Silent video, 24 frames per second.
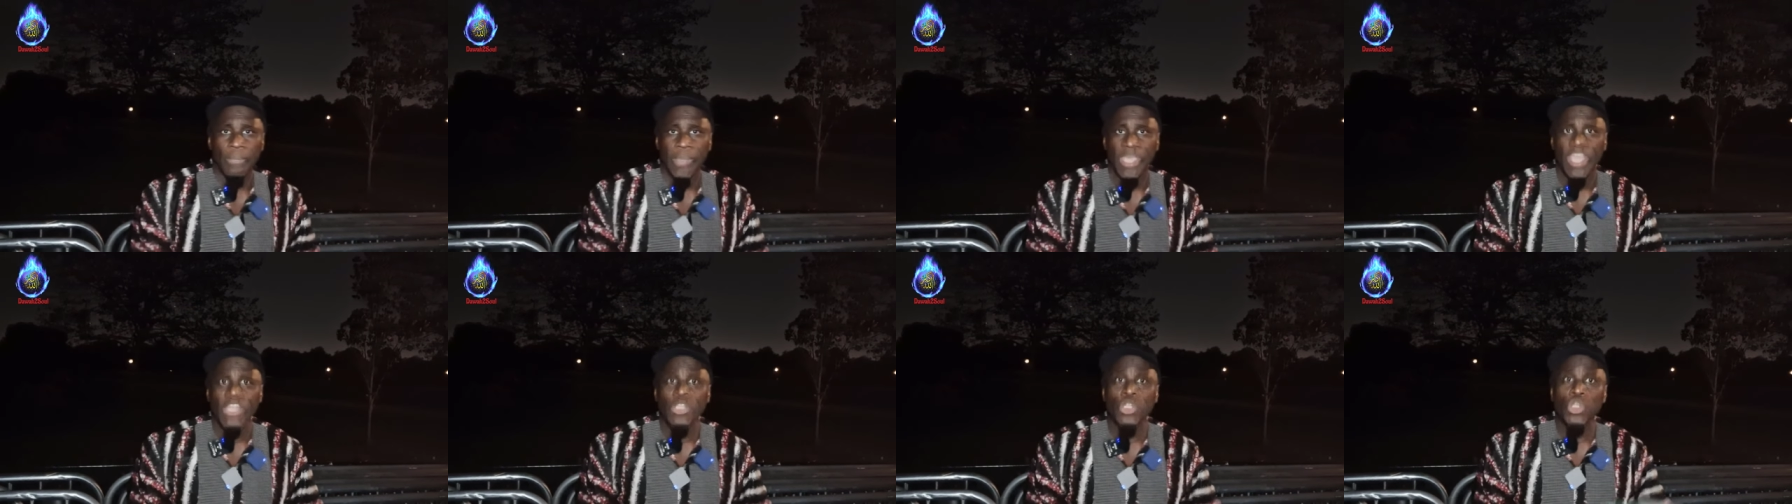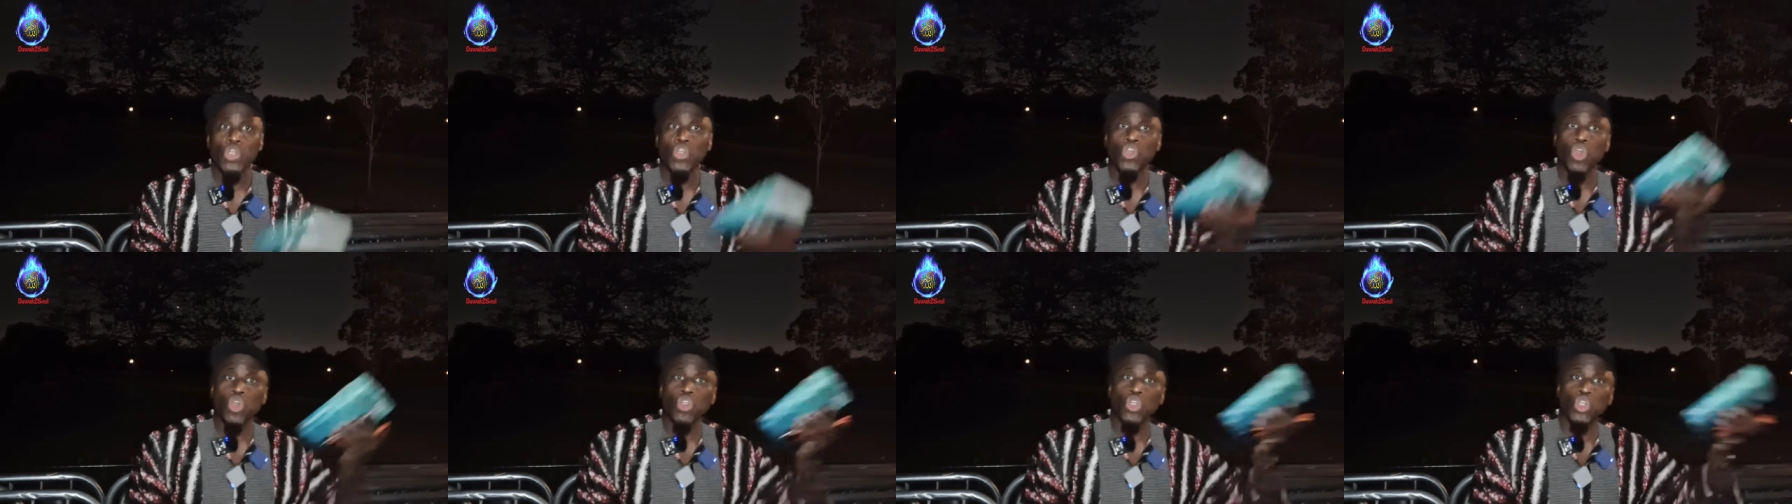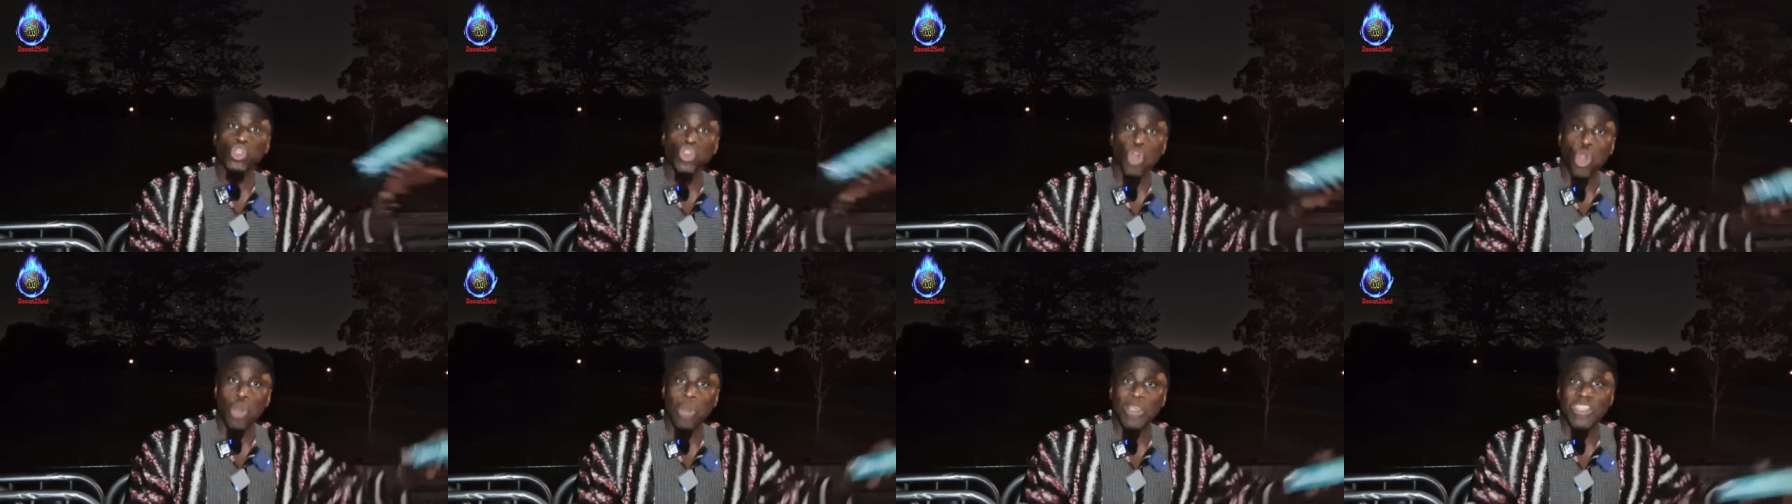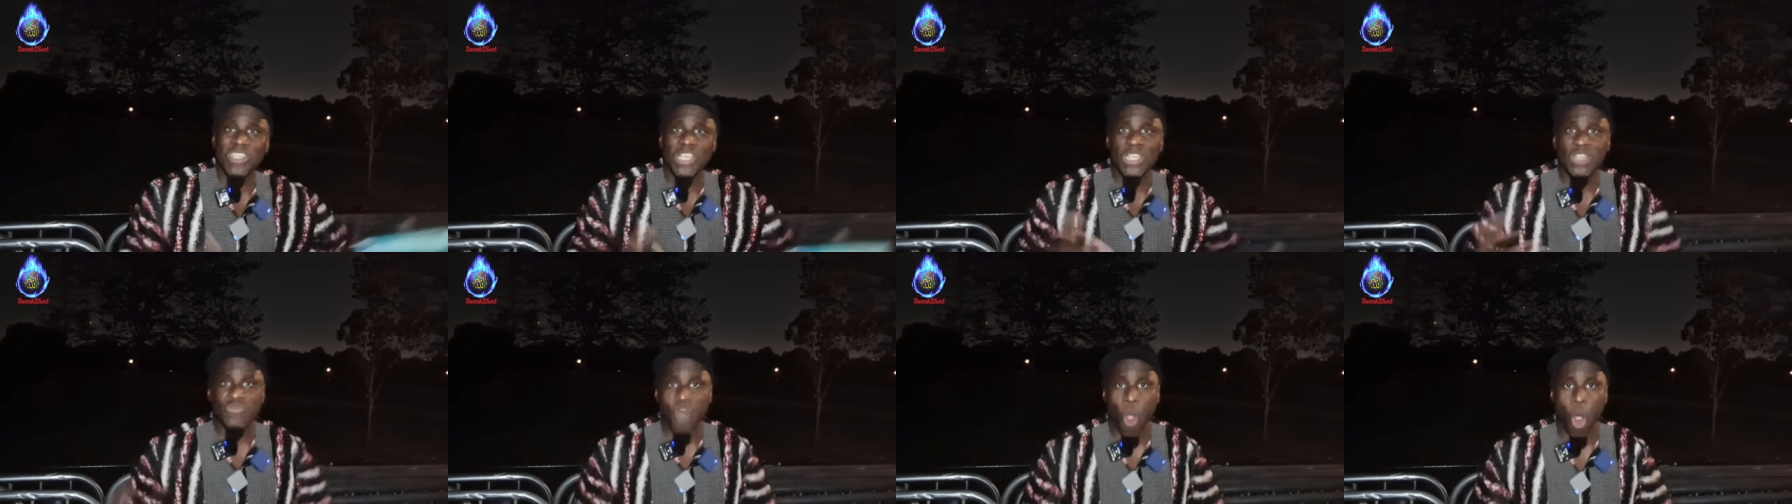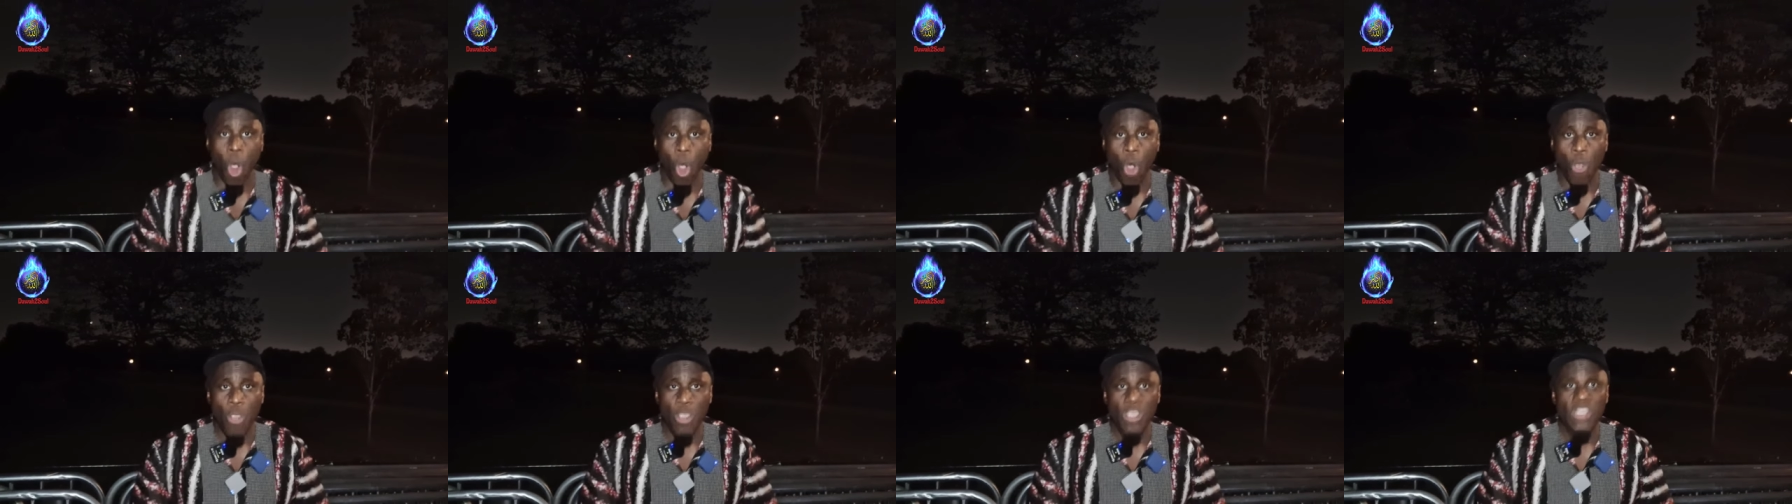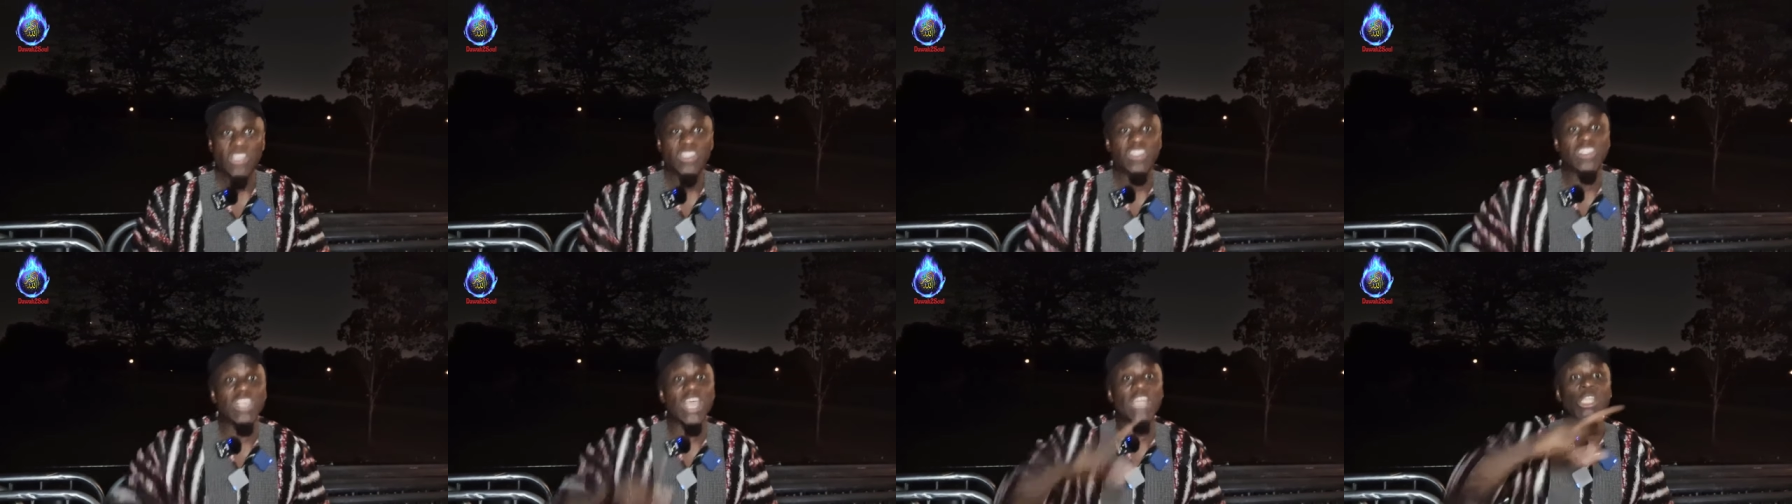in Deuteronomy six four,
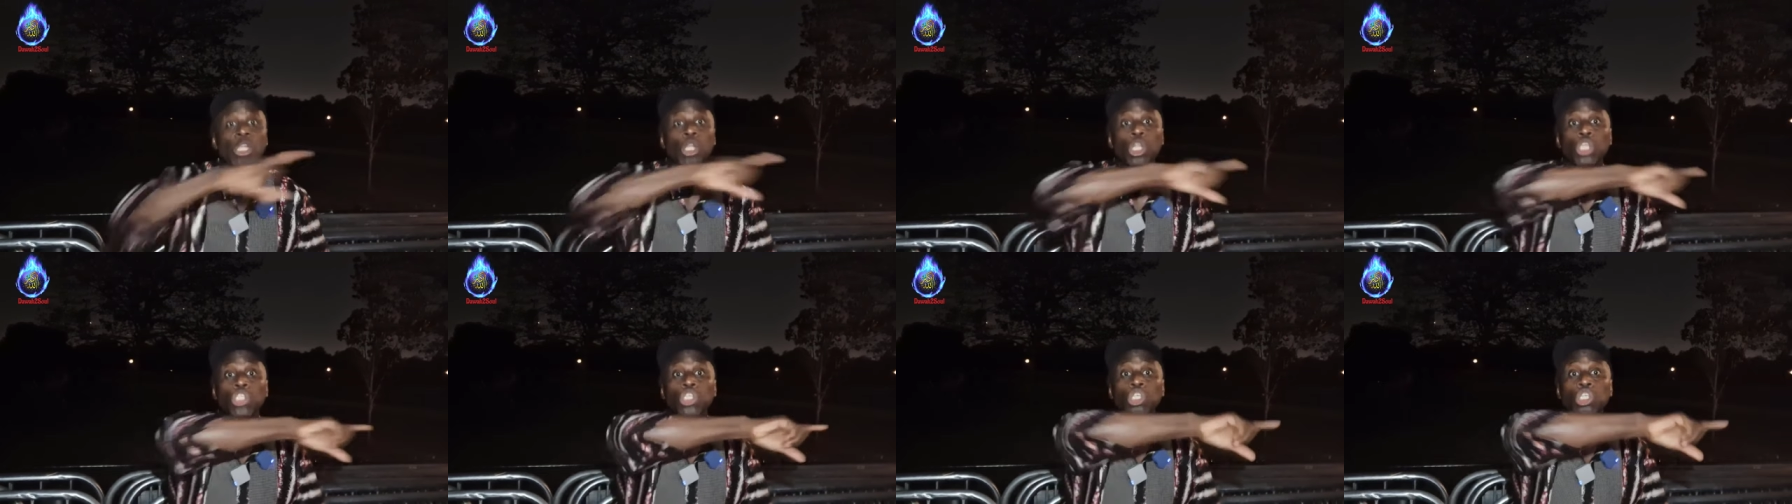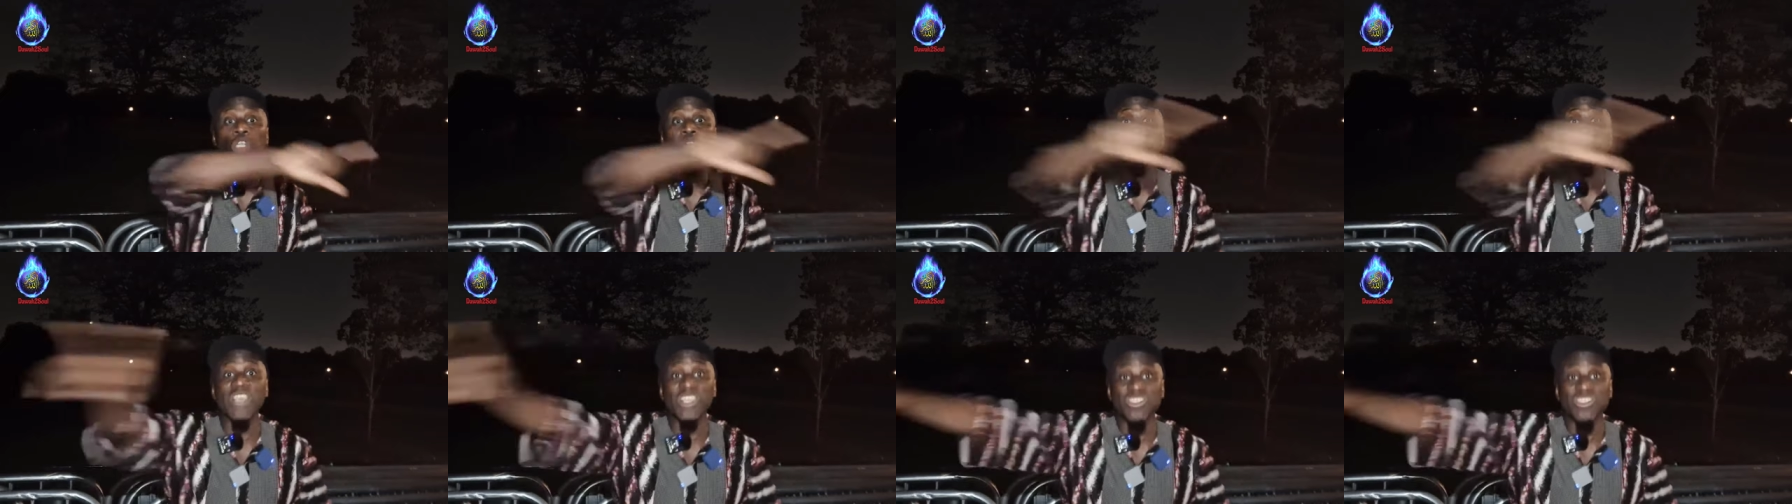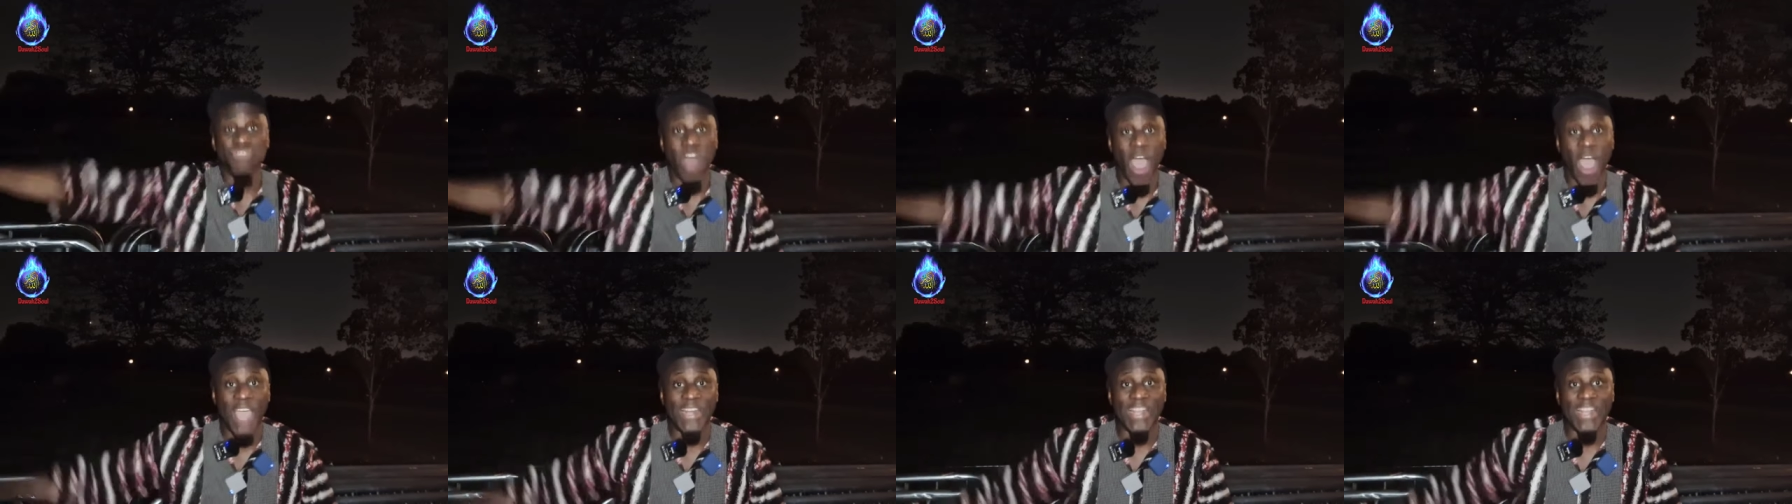said to the children of Israel,